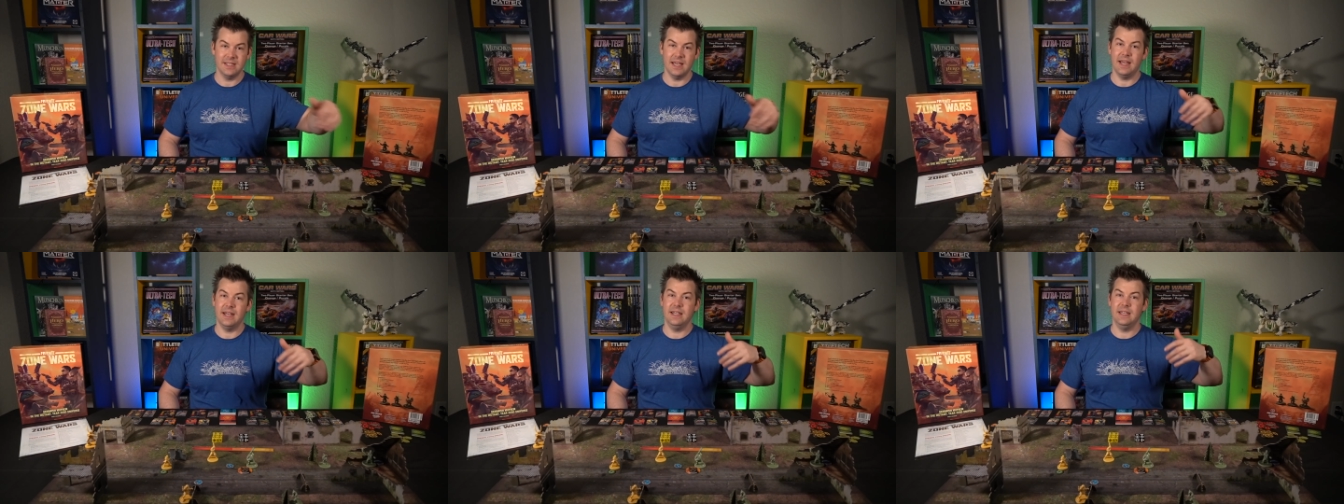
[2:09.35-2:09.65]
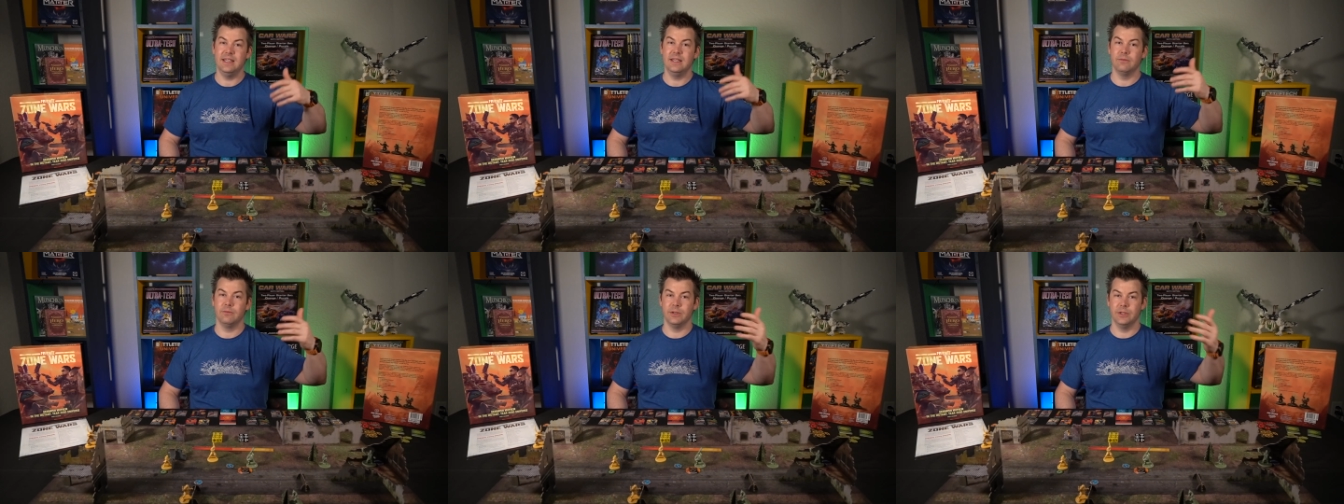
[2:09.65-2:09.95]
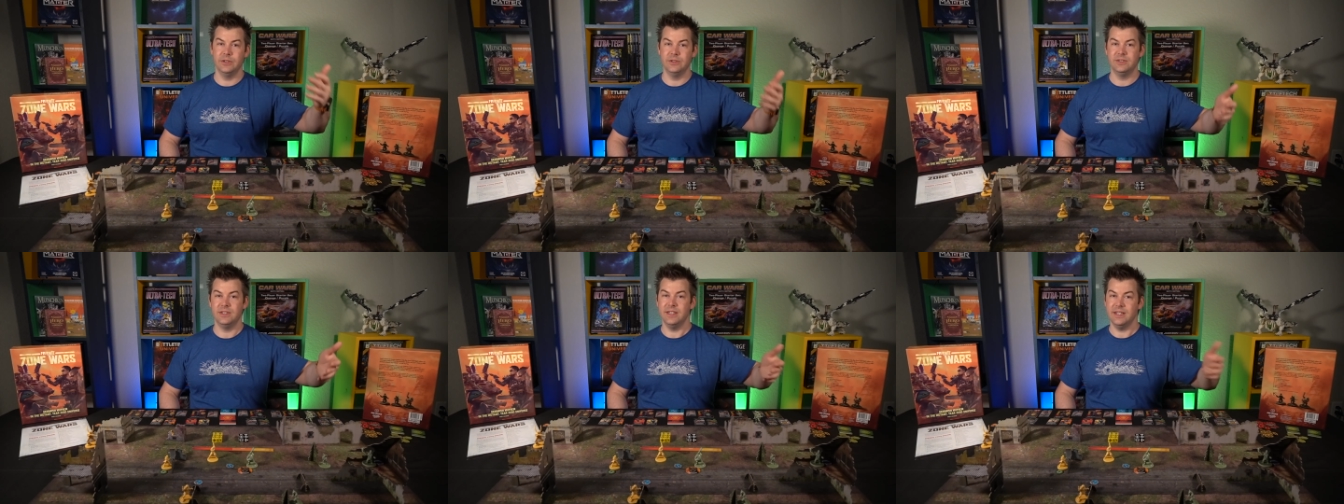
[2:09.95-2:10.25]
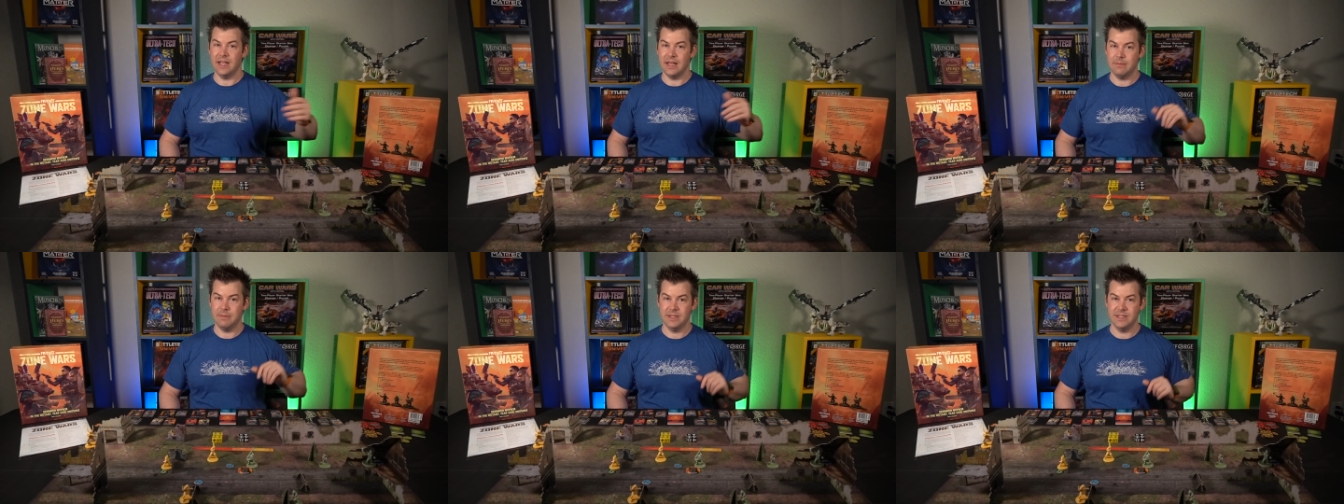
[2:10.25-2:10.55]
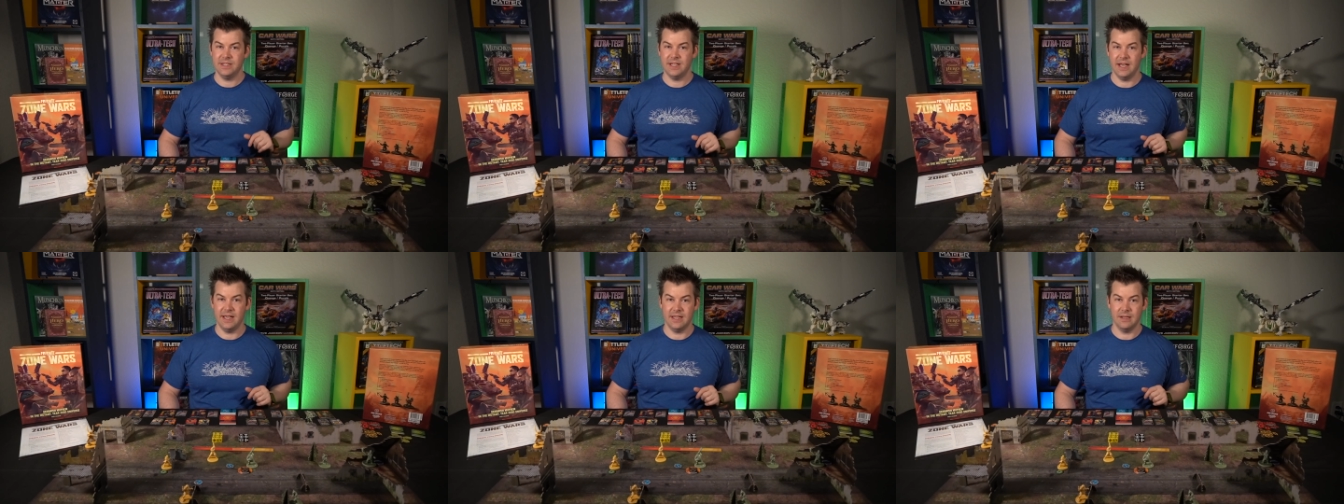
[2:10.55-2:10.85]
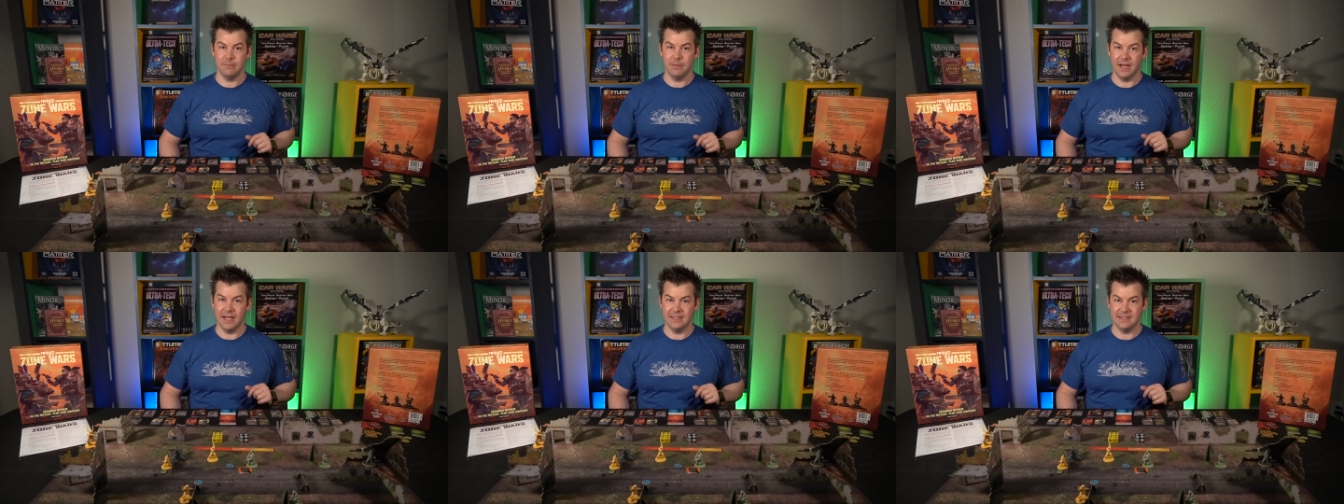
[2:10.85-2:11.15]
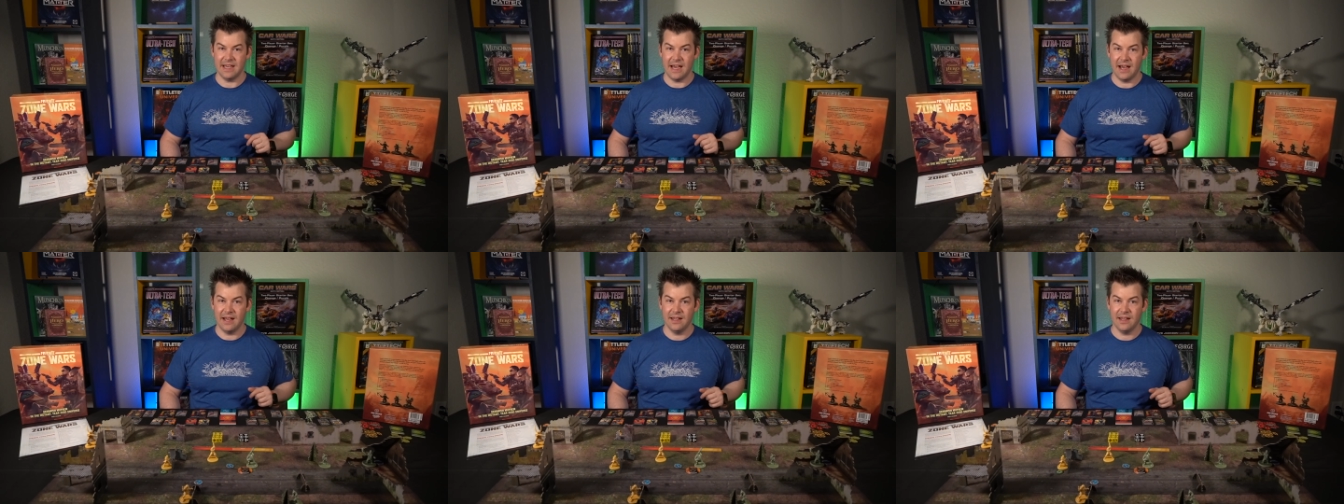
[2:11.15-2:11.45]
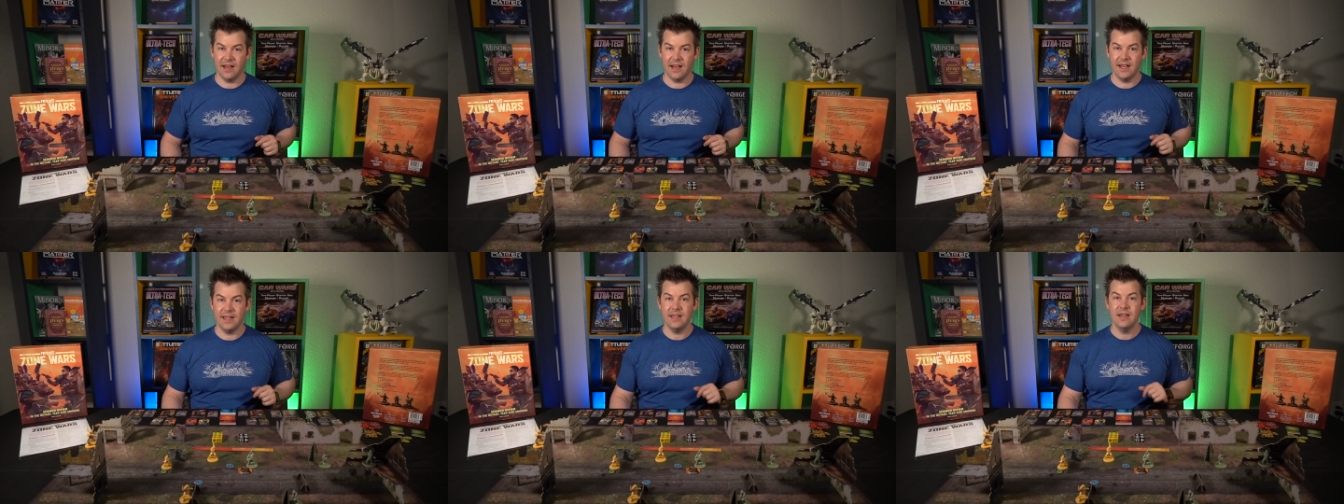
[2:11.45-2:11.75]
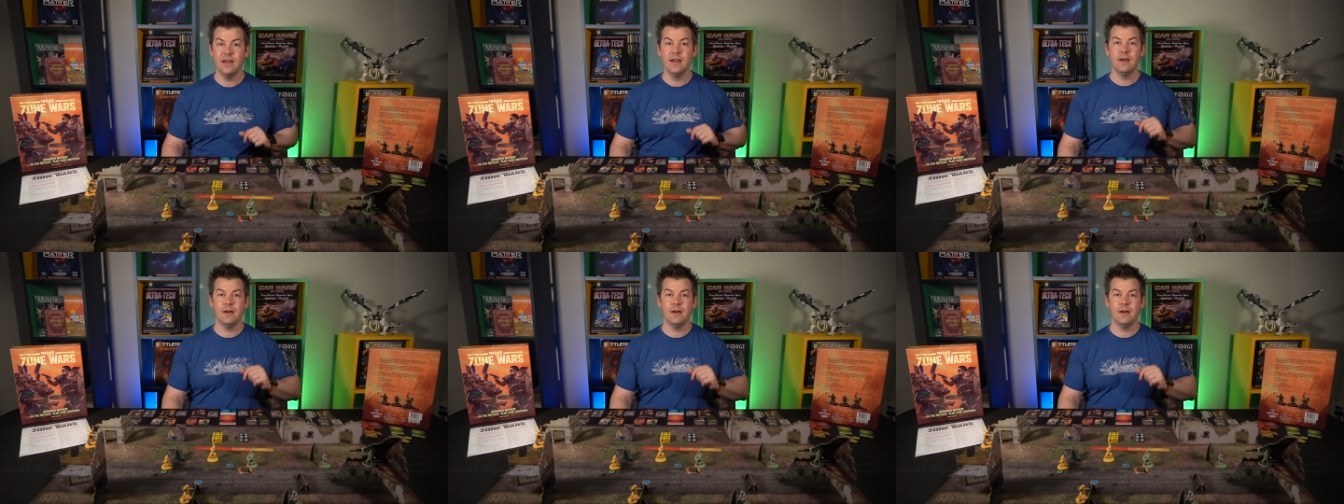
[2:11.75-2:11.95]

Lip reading: and he can reduce the damage taken by his ally